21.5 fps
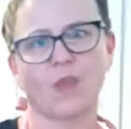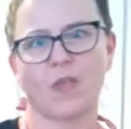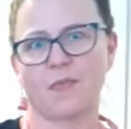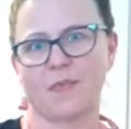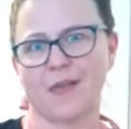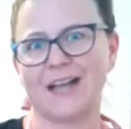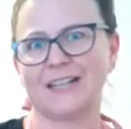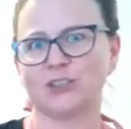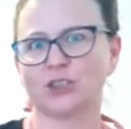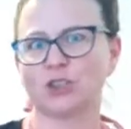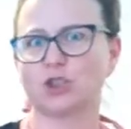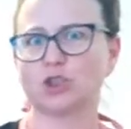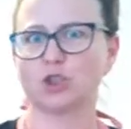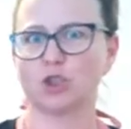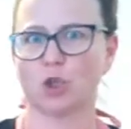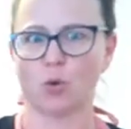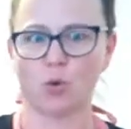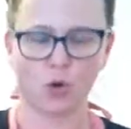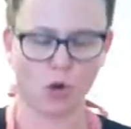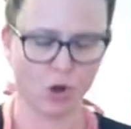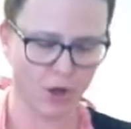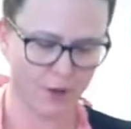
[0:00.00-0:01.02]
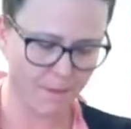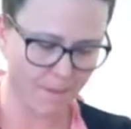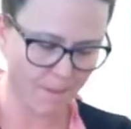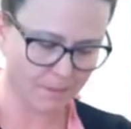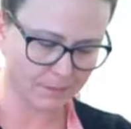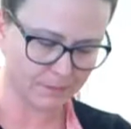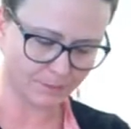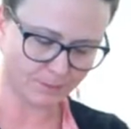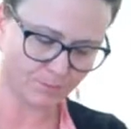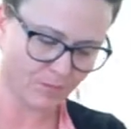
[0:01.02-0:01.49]
That's so good.
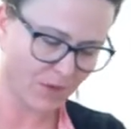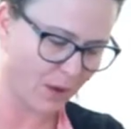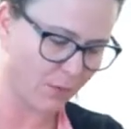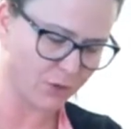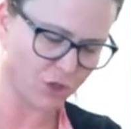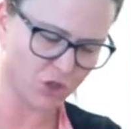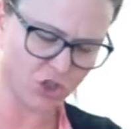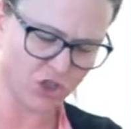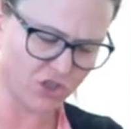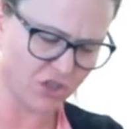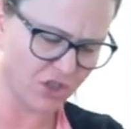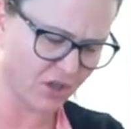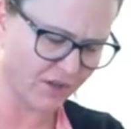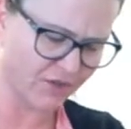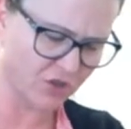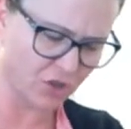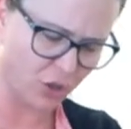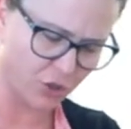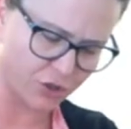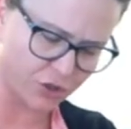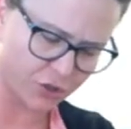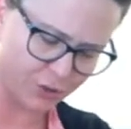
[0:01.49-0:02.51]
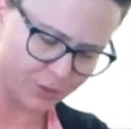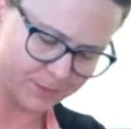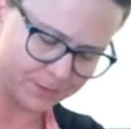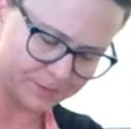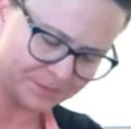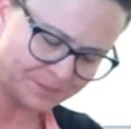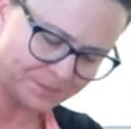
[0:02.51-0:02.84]
That was just enough salt too.